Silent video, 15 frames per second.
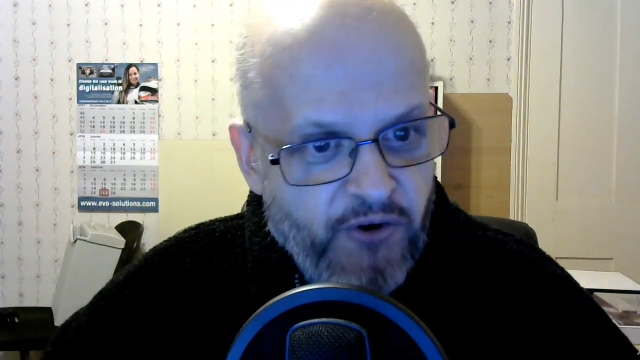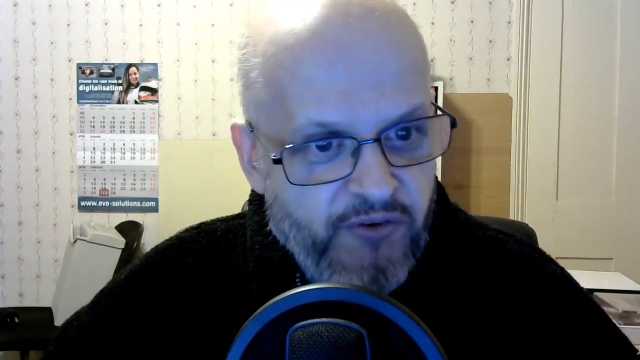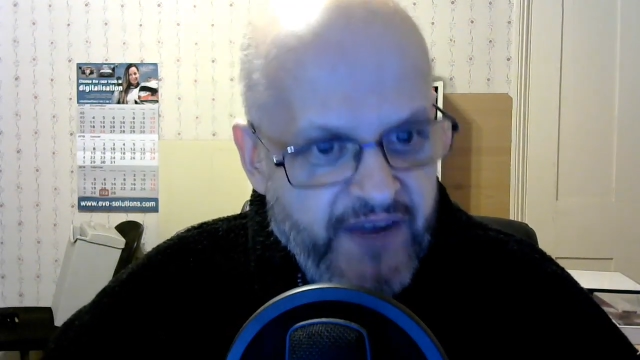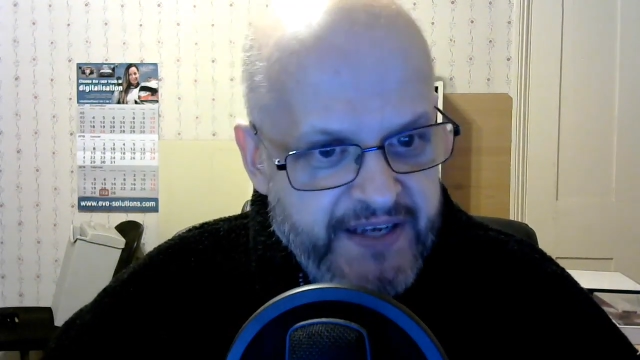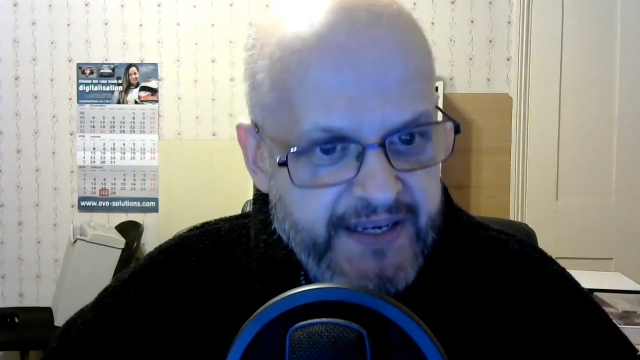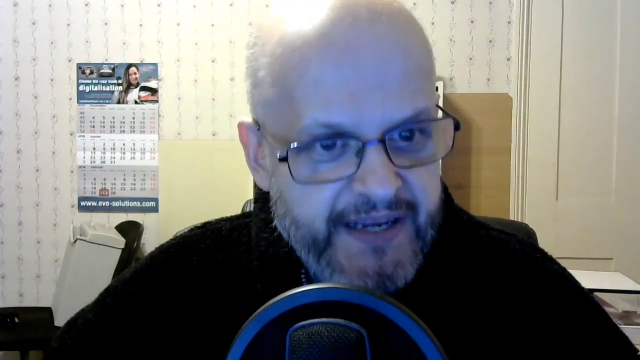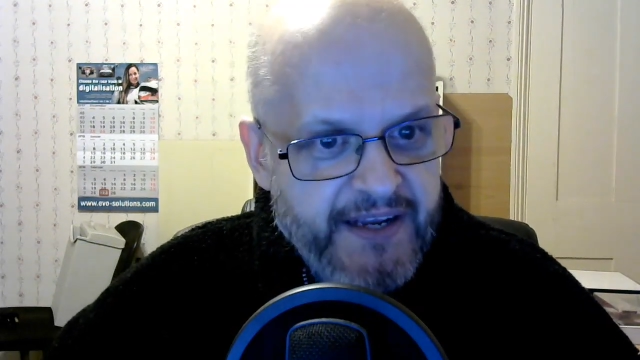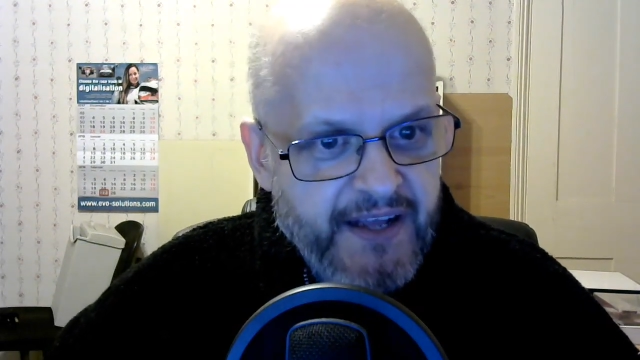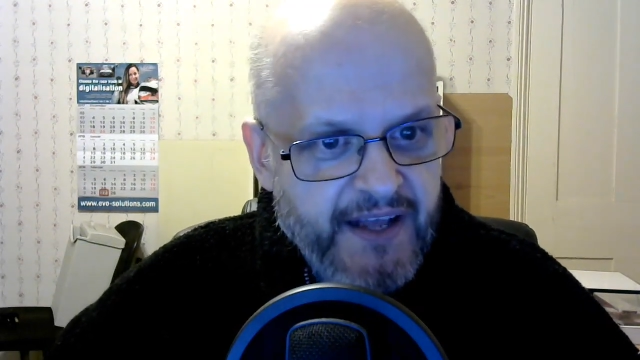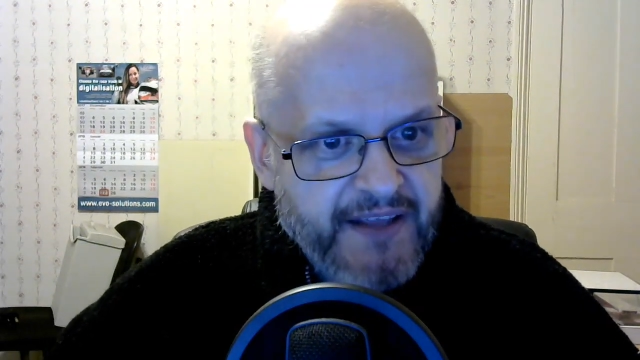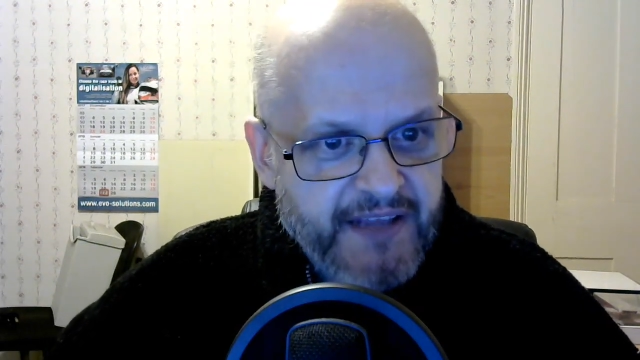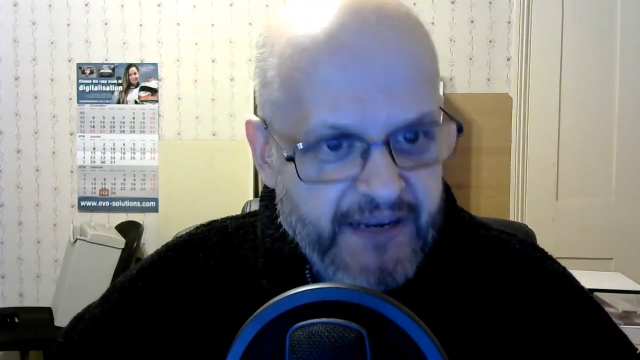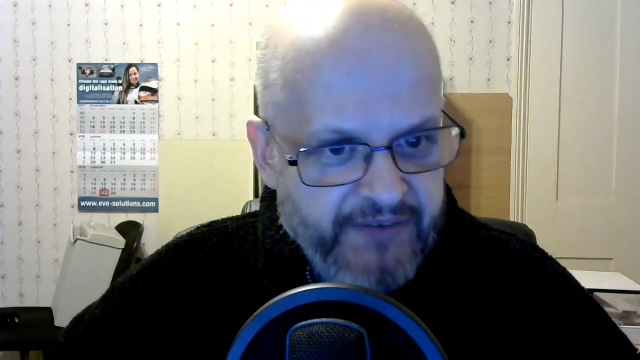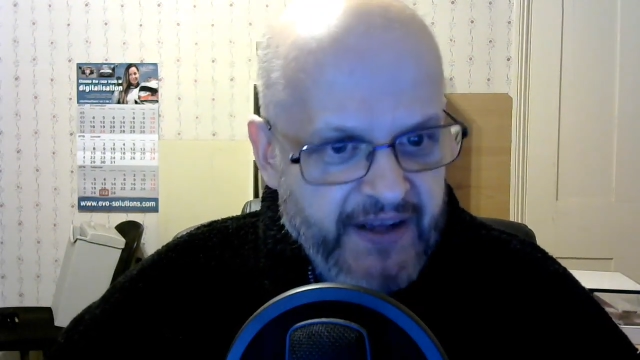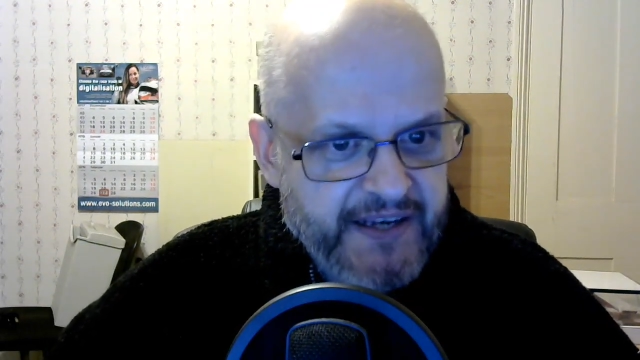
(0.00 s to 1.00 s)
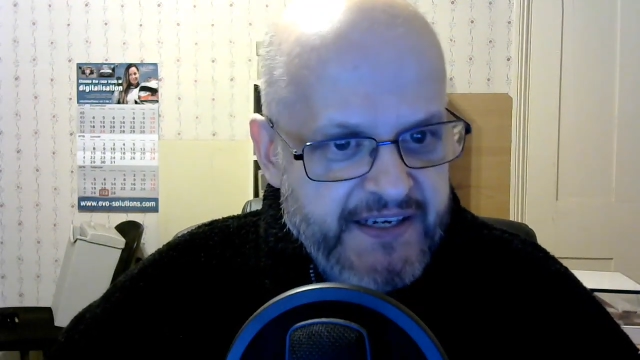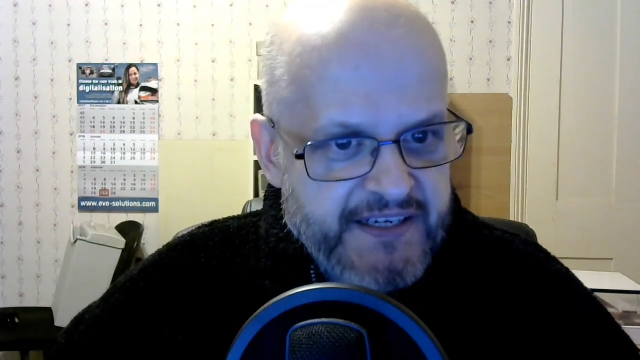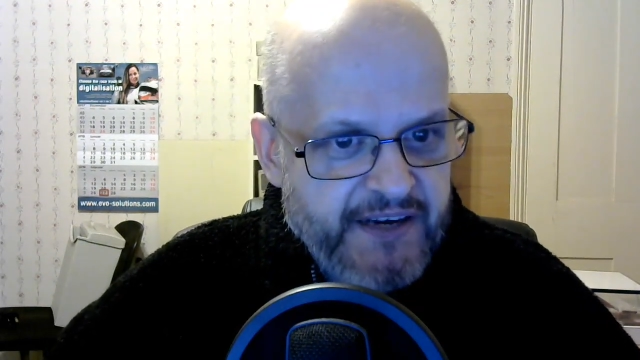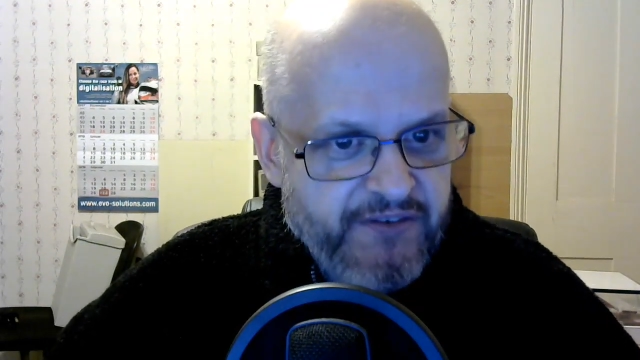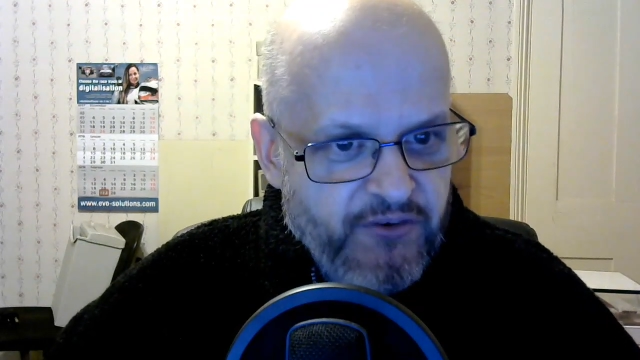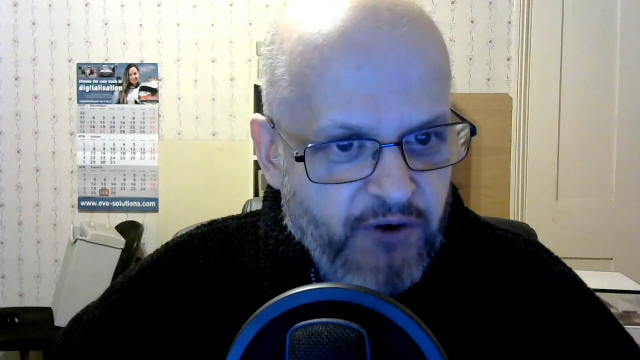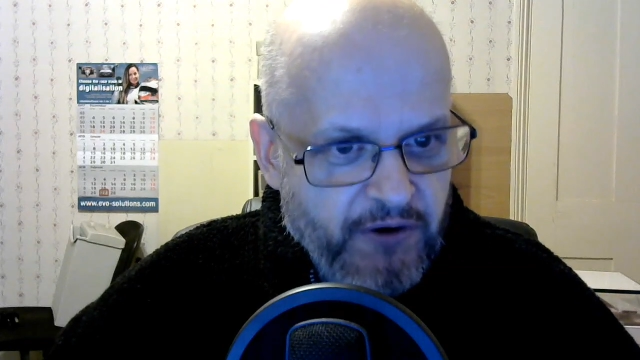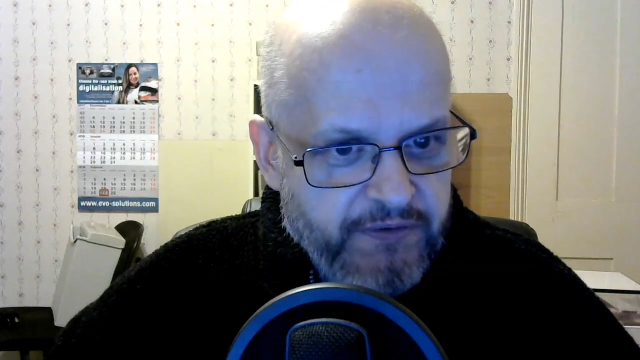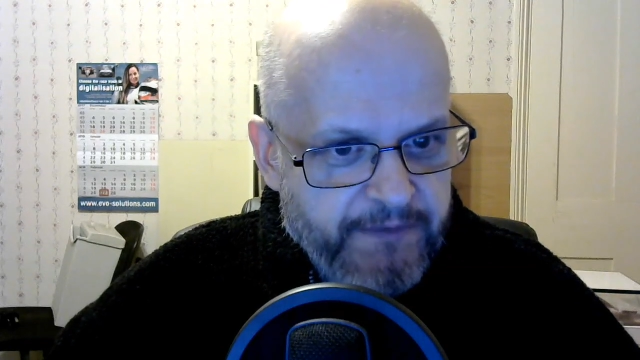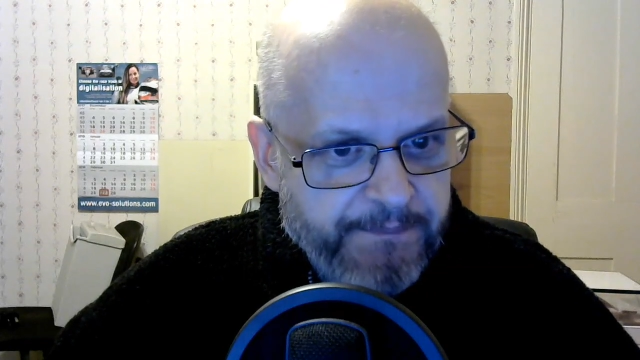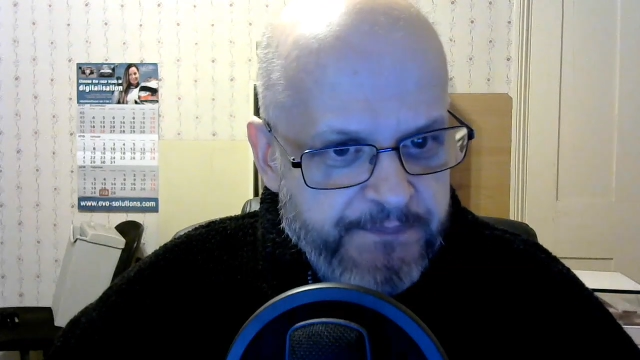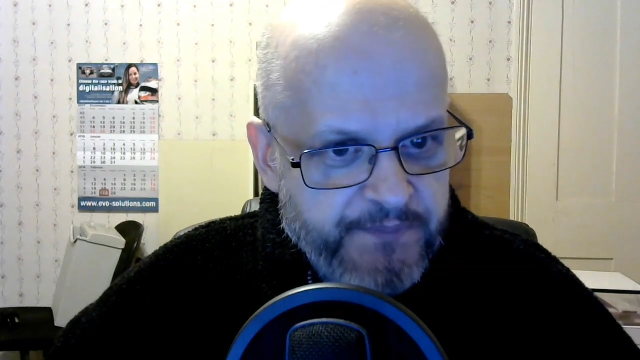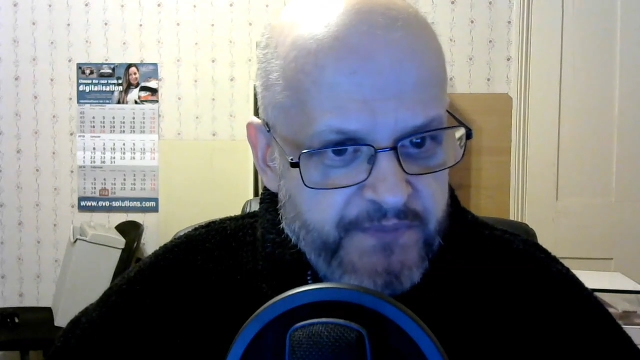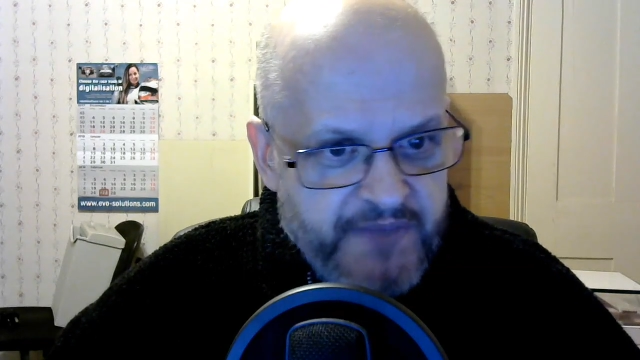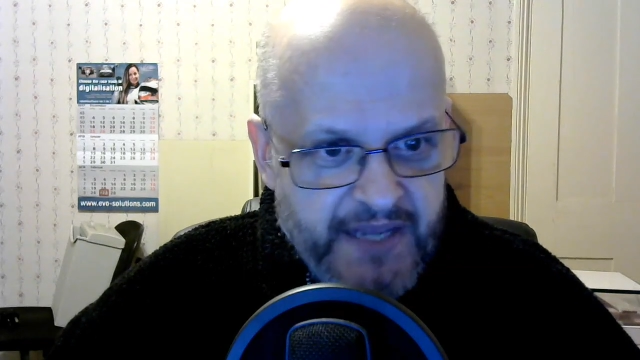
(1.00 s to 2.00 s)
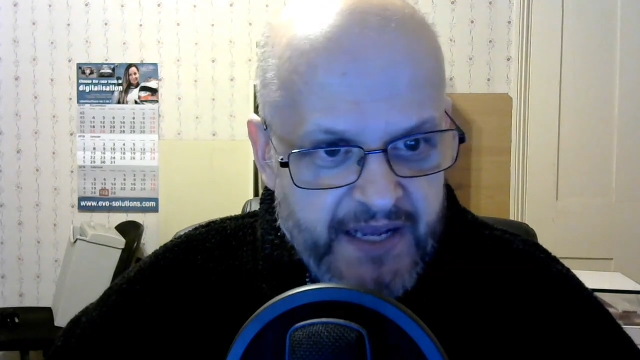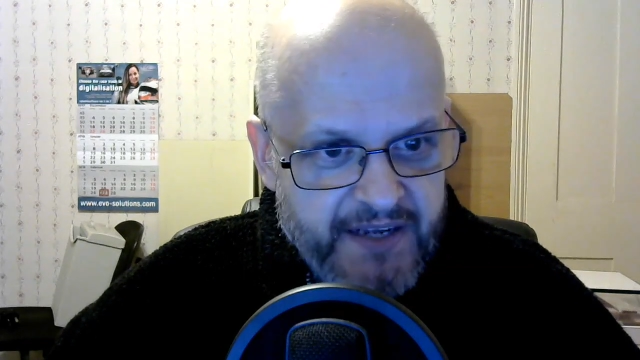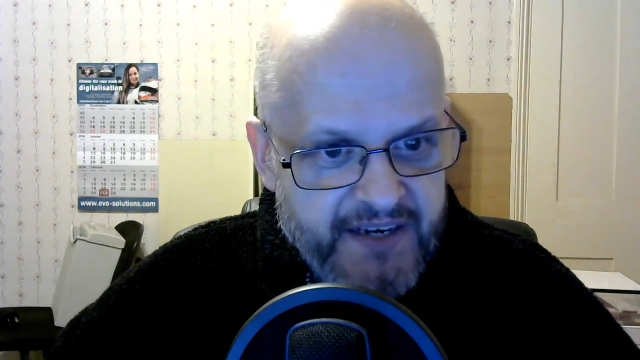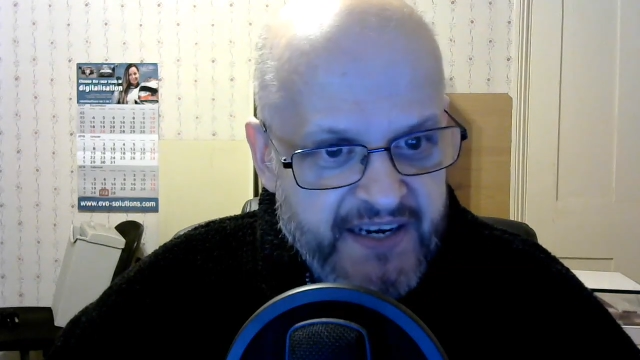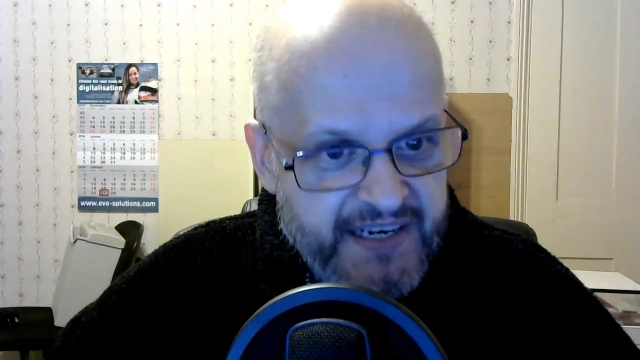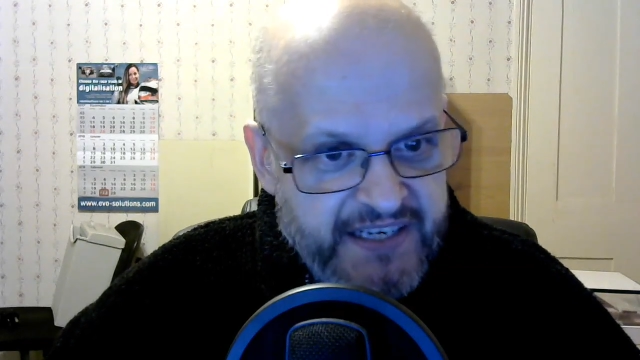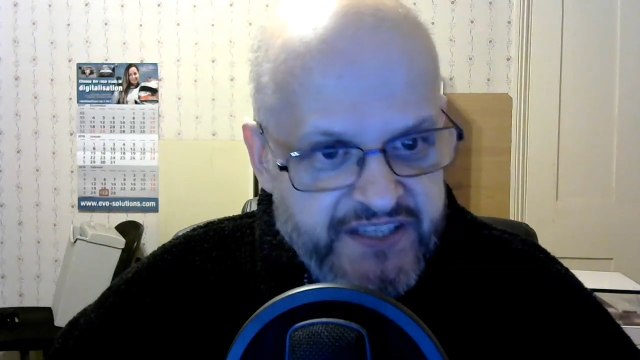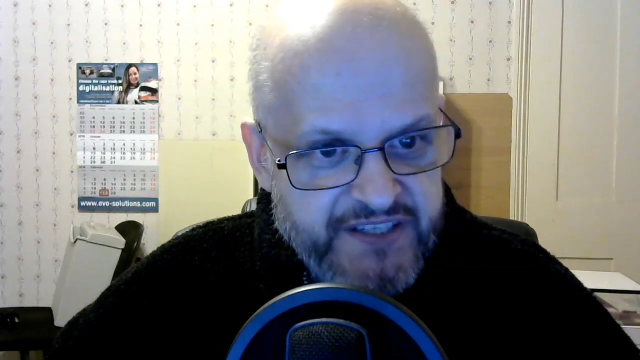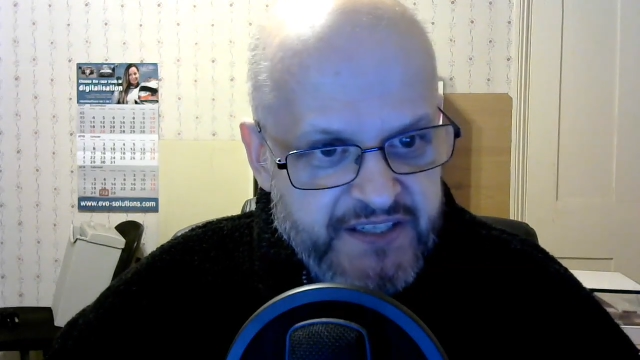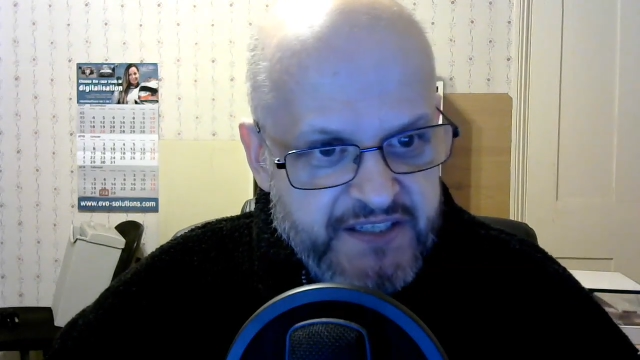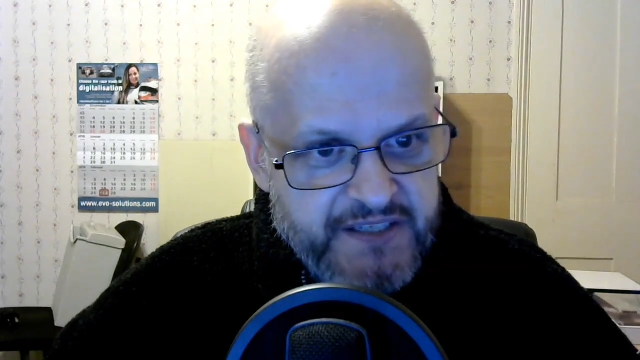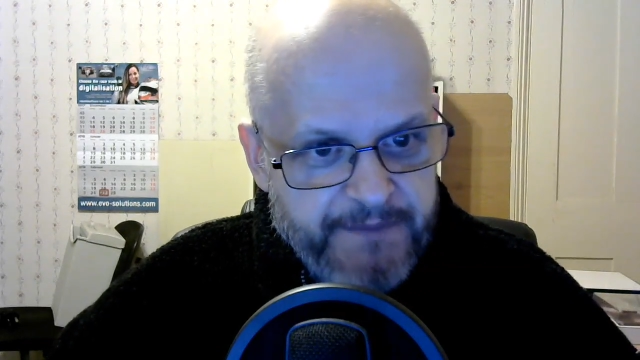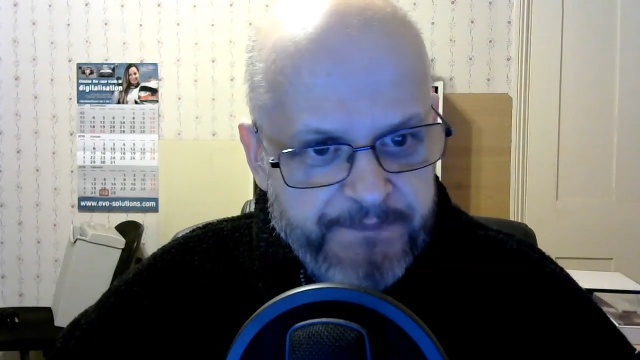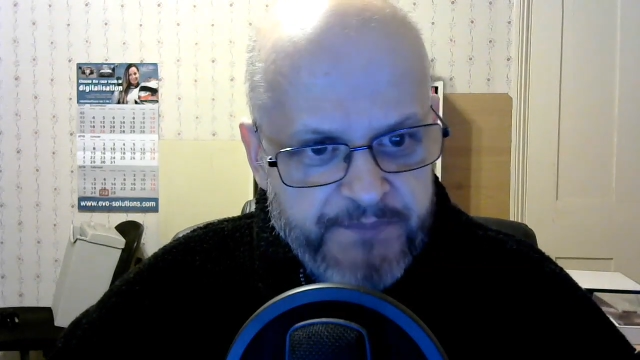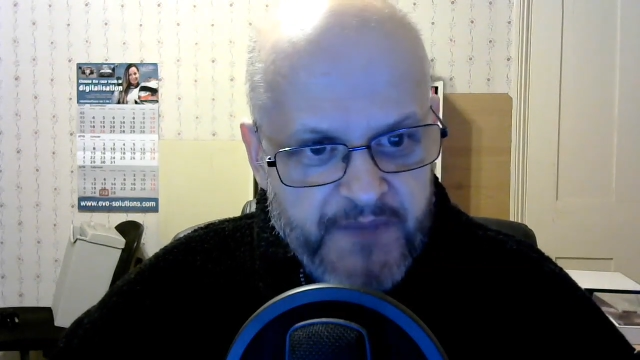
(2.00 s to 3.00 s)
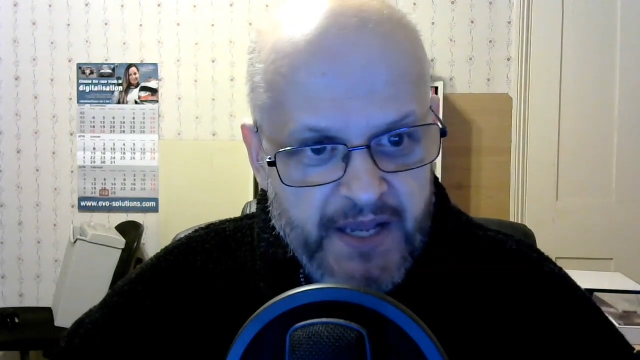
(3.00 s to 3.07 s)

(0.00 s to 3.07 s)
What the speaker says: Already, they've had each other off. Yeah. Collisions.